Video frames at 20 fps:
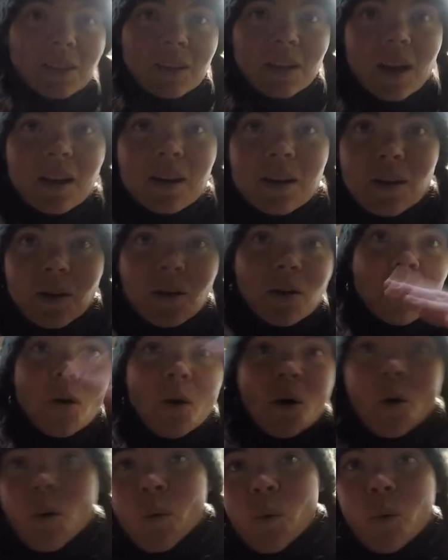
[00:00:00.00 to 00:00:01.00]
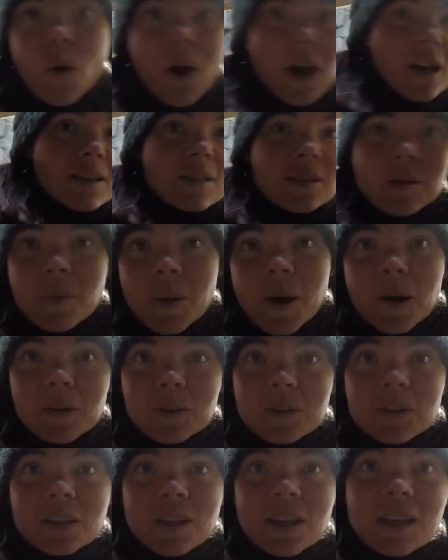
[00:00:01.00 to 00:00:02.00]
kind of whacks
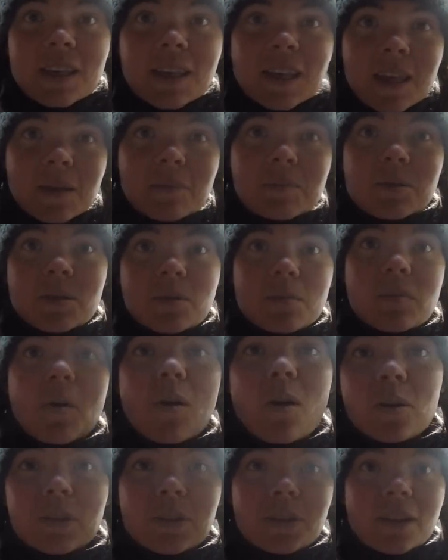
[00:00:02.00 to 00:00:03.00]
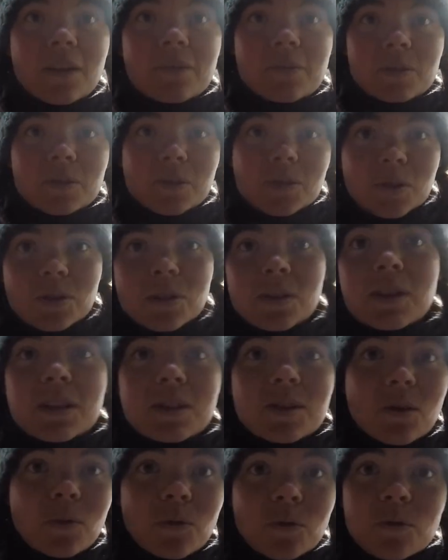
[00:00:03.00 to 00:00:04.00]
about and keeps them on the level so that they
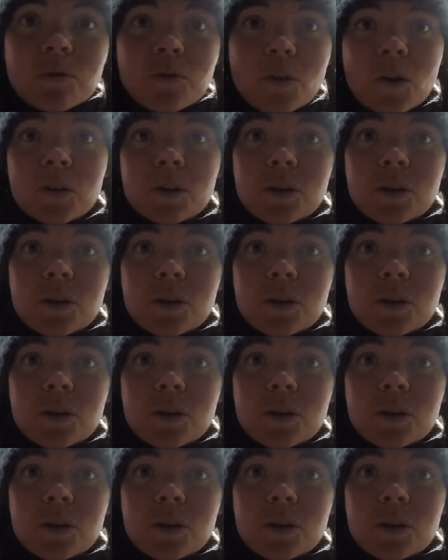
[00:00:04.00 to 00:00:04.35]
don't fall